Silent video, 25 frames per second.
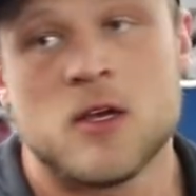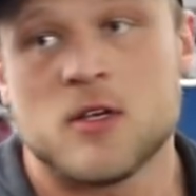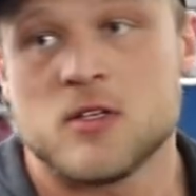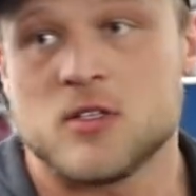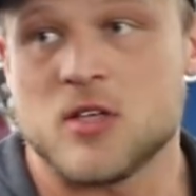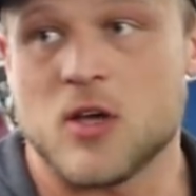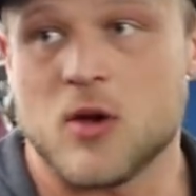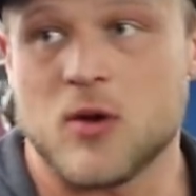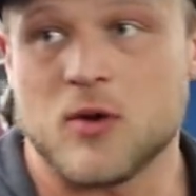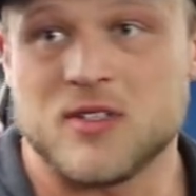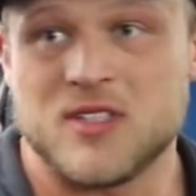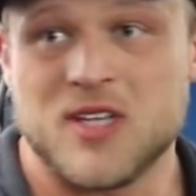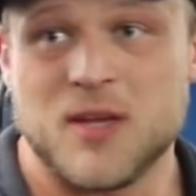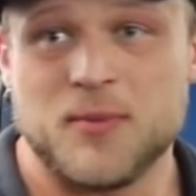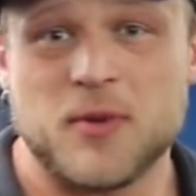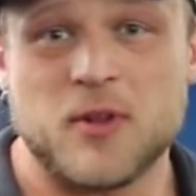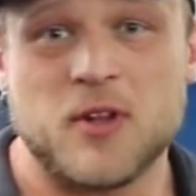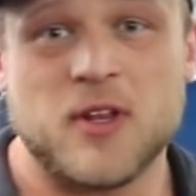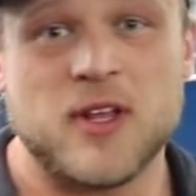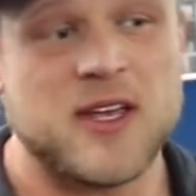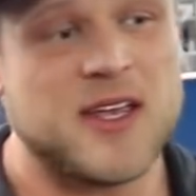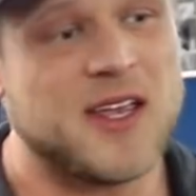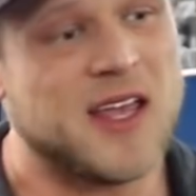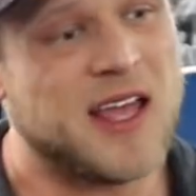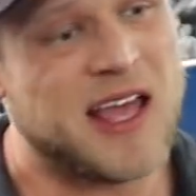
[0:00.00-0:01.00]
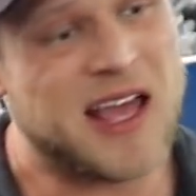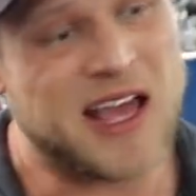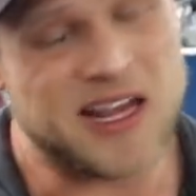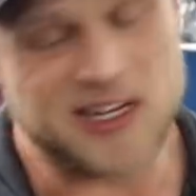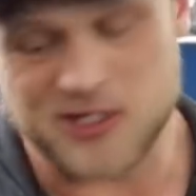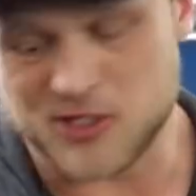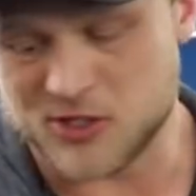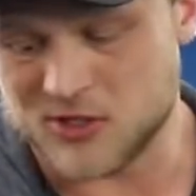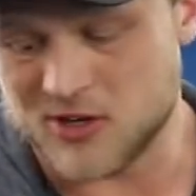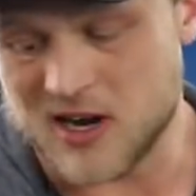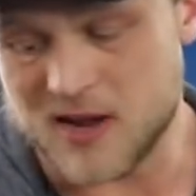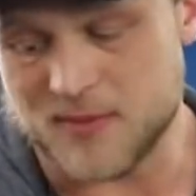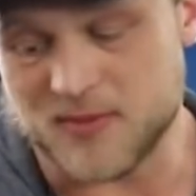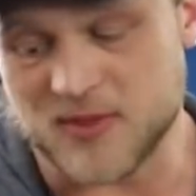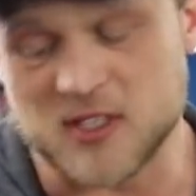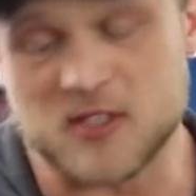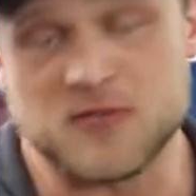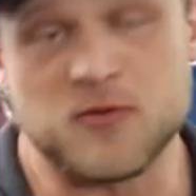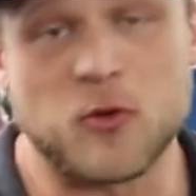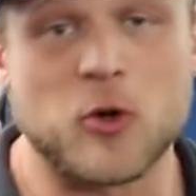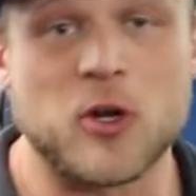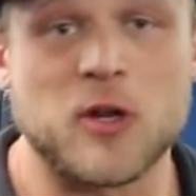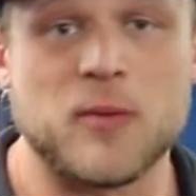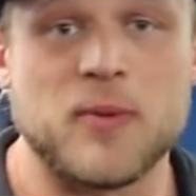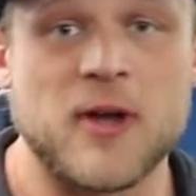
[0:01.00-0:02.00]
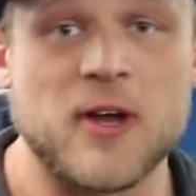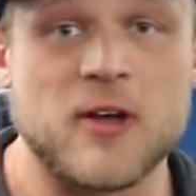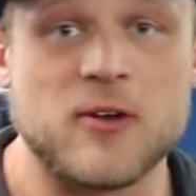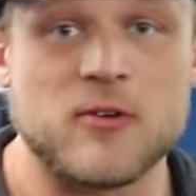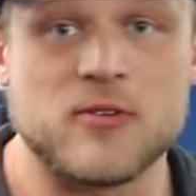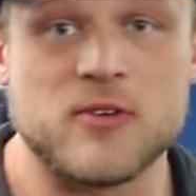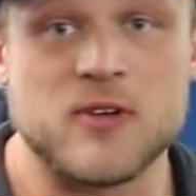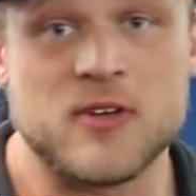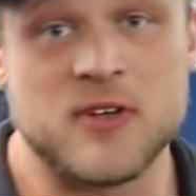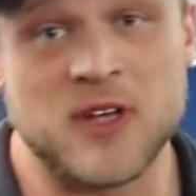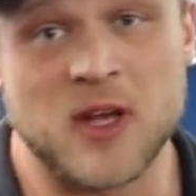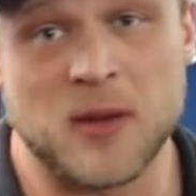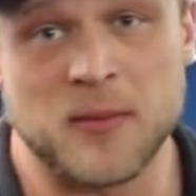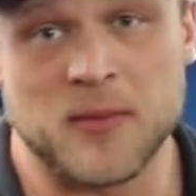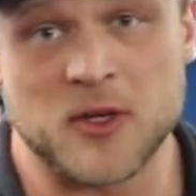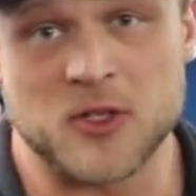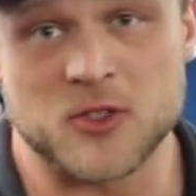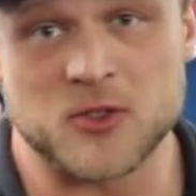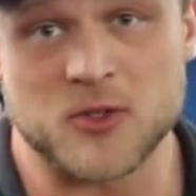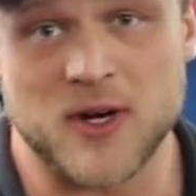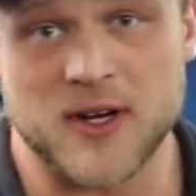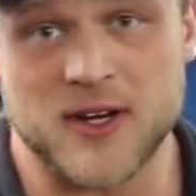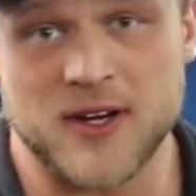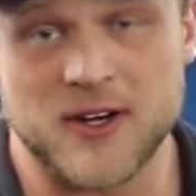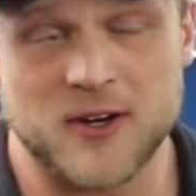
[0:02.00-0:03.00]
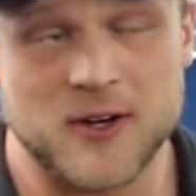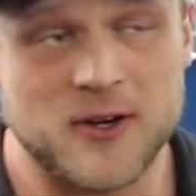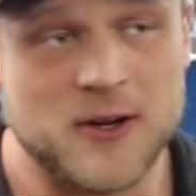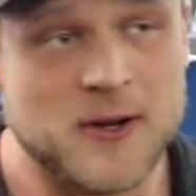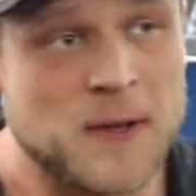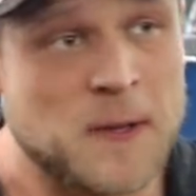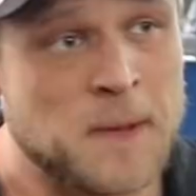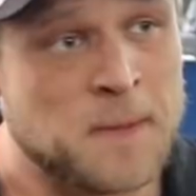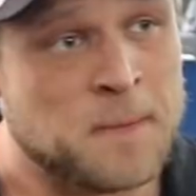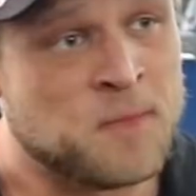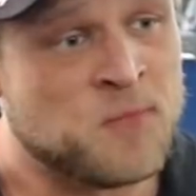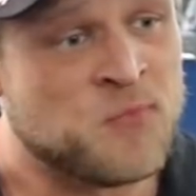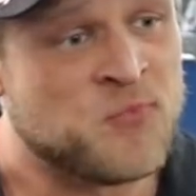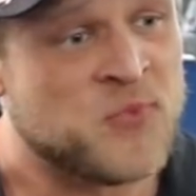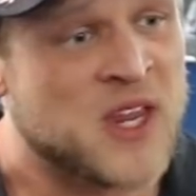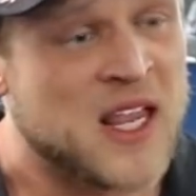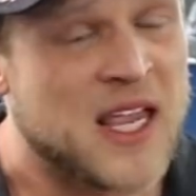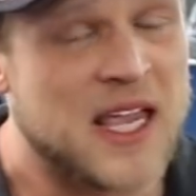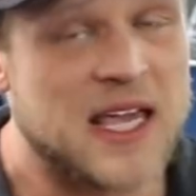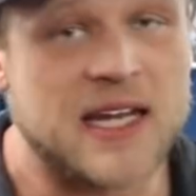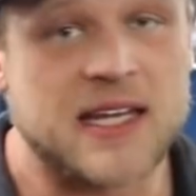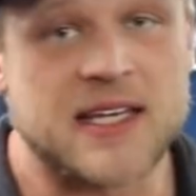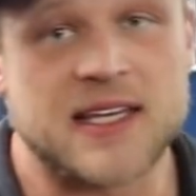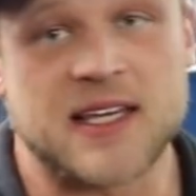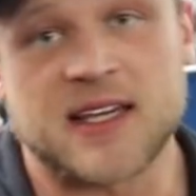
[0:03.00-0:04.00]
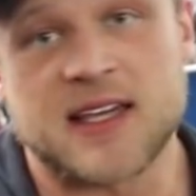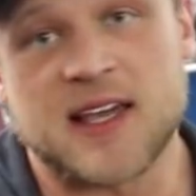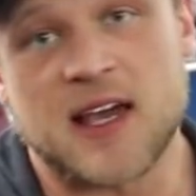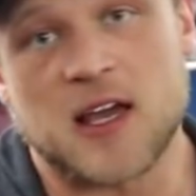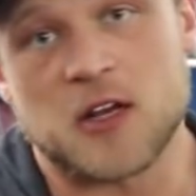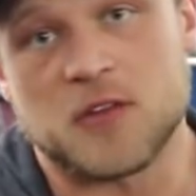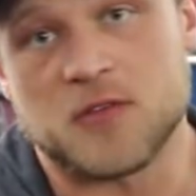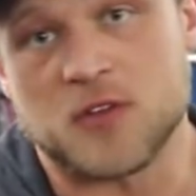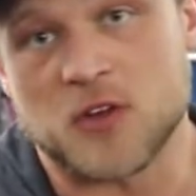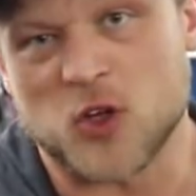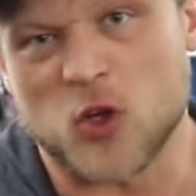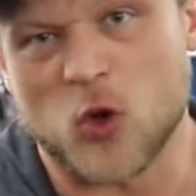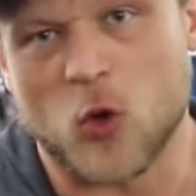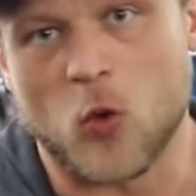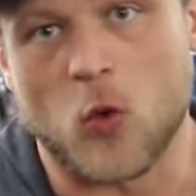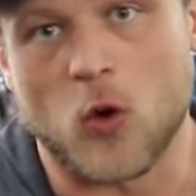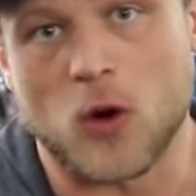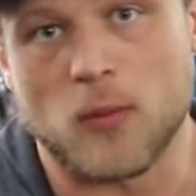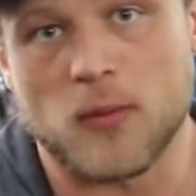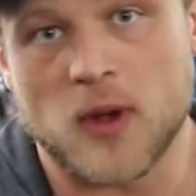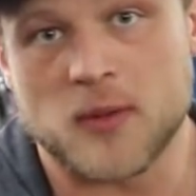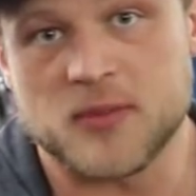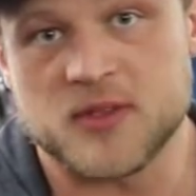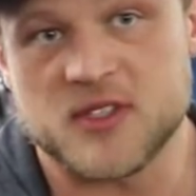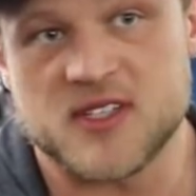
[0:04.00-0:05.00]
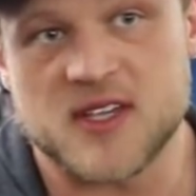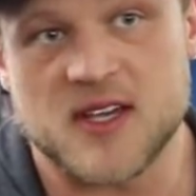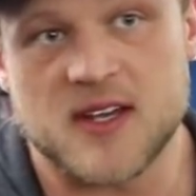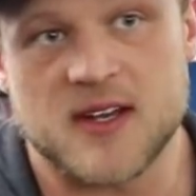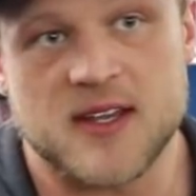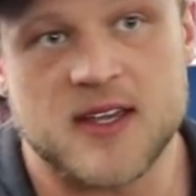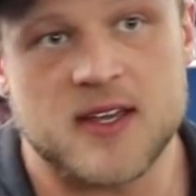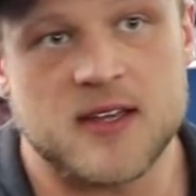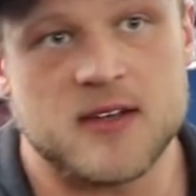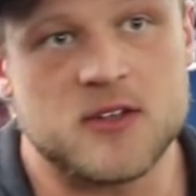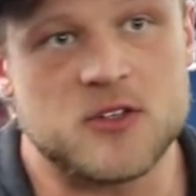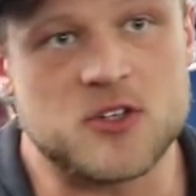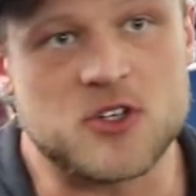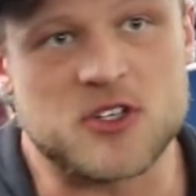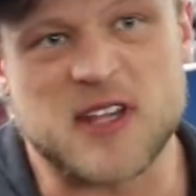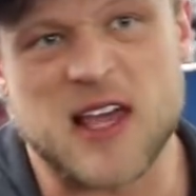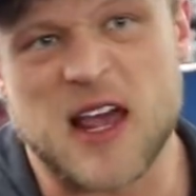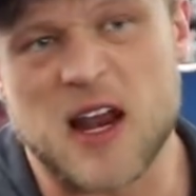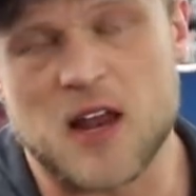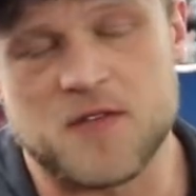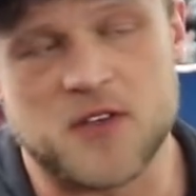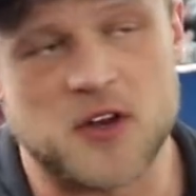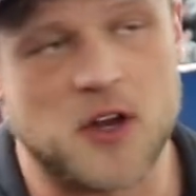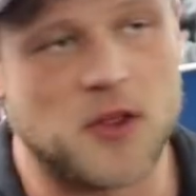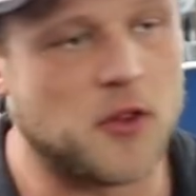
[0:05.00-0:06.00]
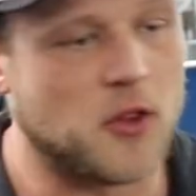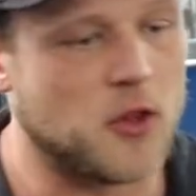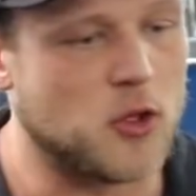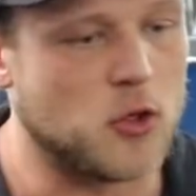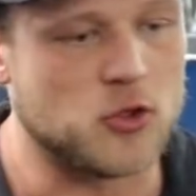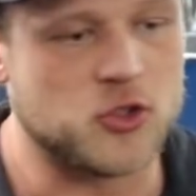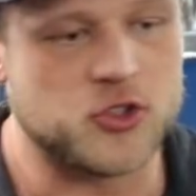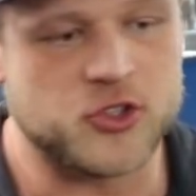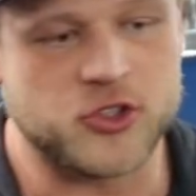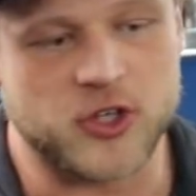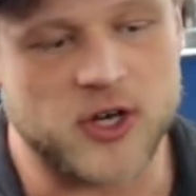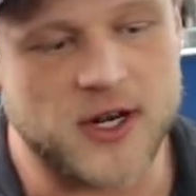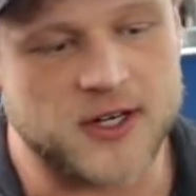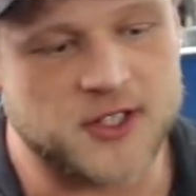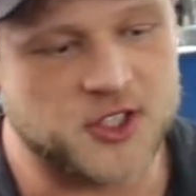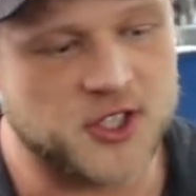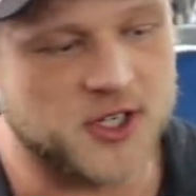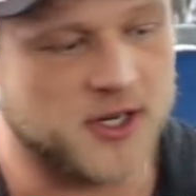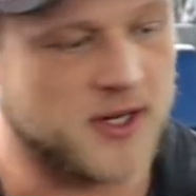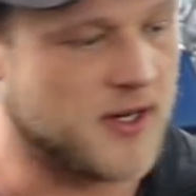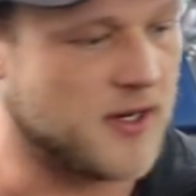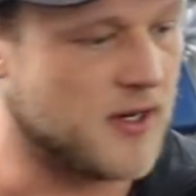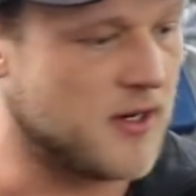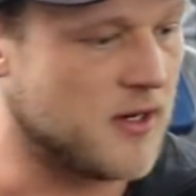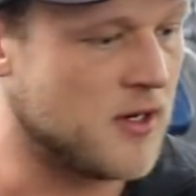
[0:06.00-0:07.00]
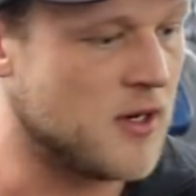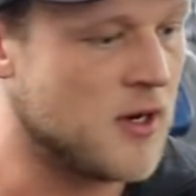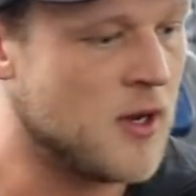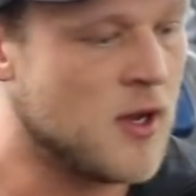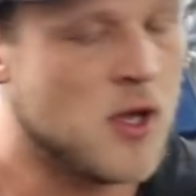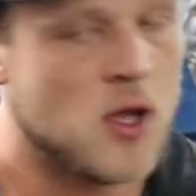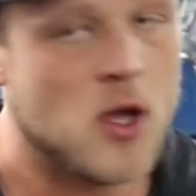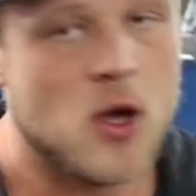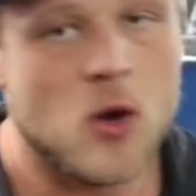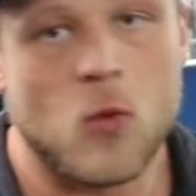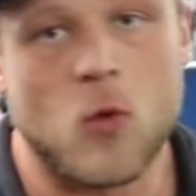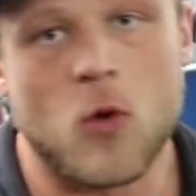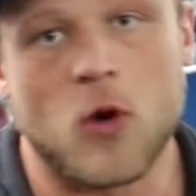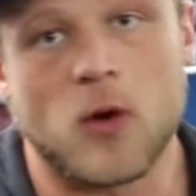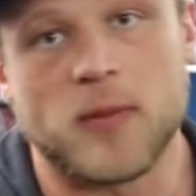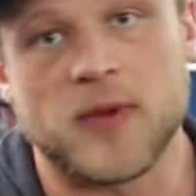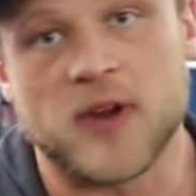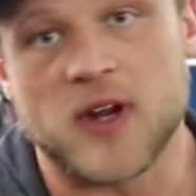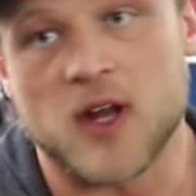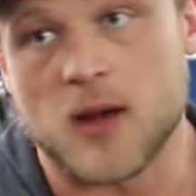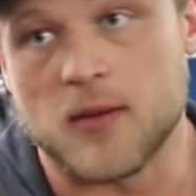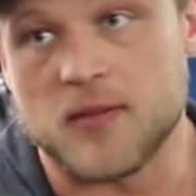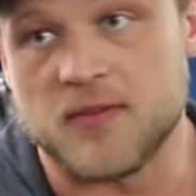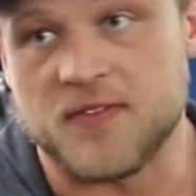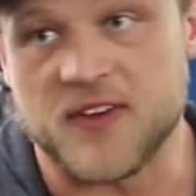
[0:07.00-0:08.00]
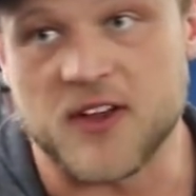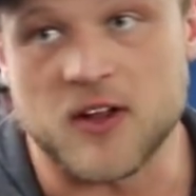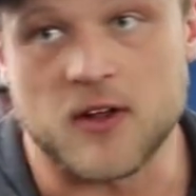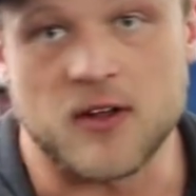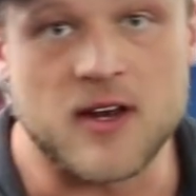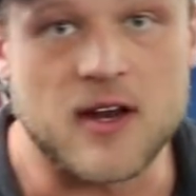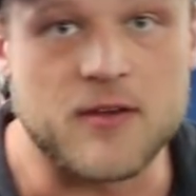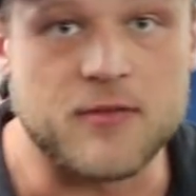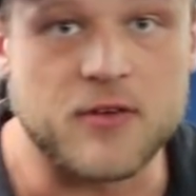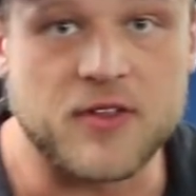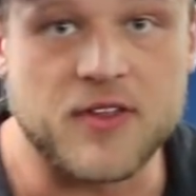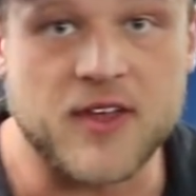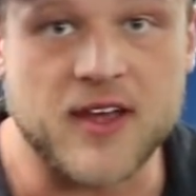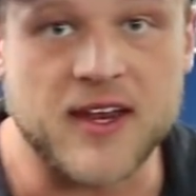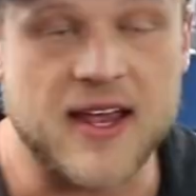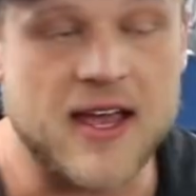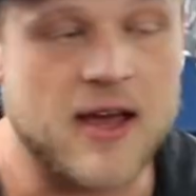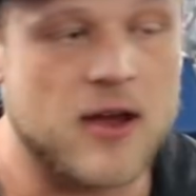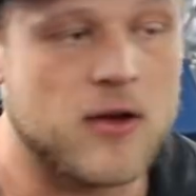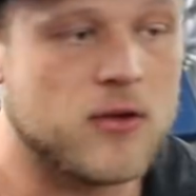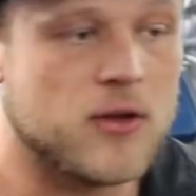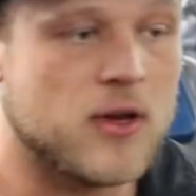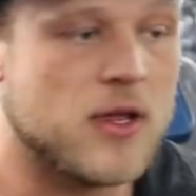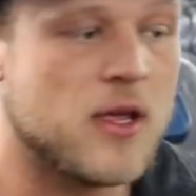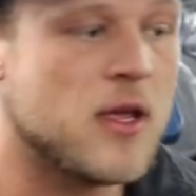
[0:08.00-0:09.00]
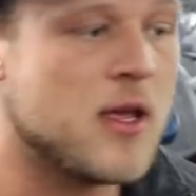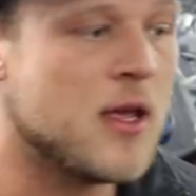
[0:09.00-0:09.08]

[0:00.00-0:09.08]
So typically I just grab these 40-pound dumbbells right here, and I get kind of a little warm-up set in, just kind of another little stretching, warming up, feeling everything out,